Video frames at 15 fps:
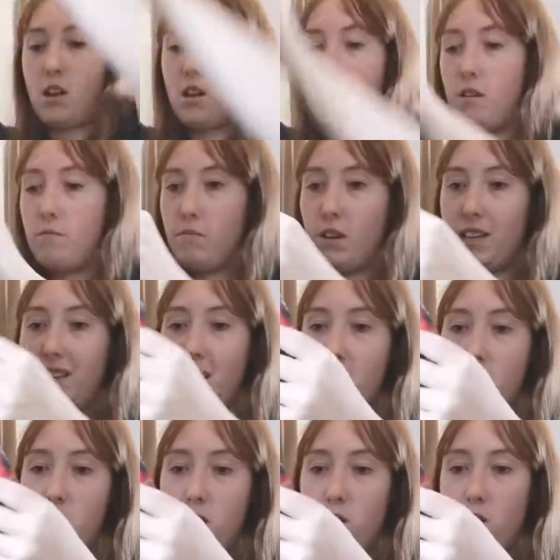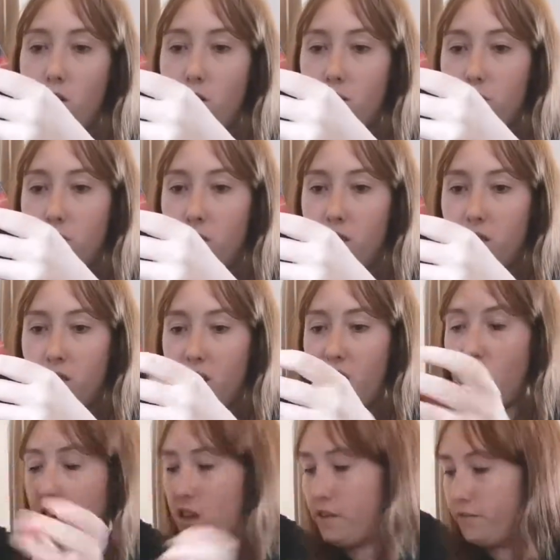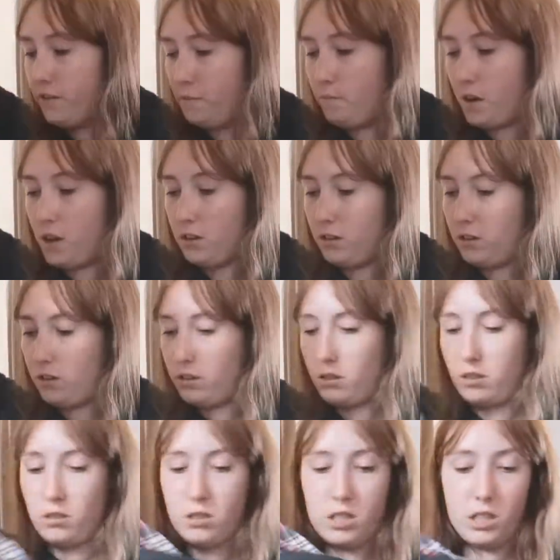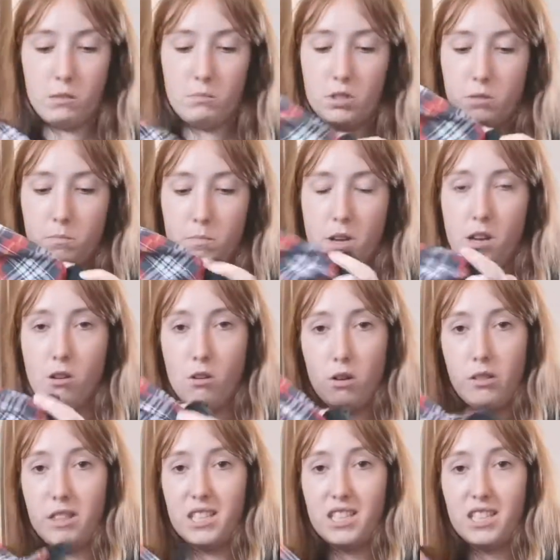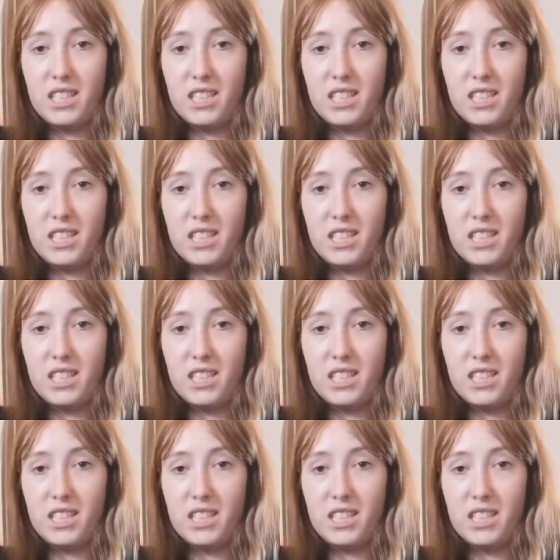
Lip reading: again long sleeve. The buttons seem to be on the